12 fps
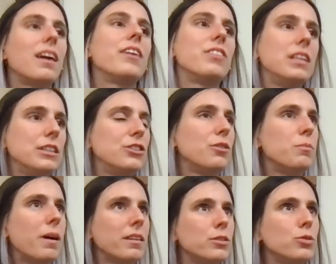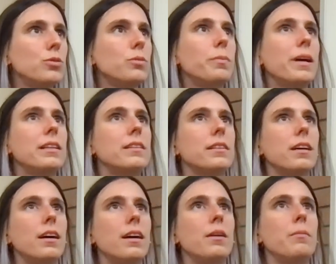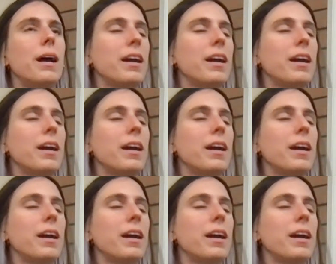I really enjoy math too, but I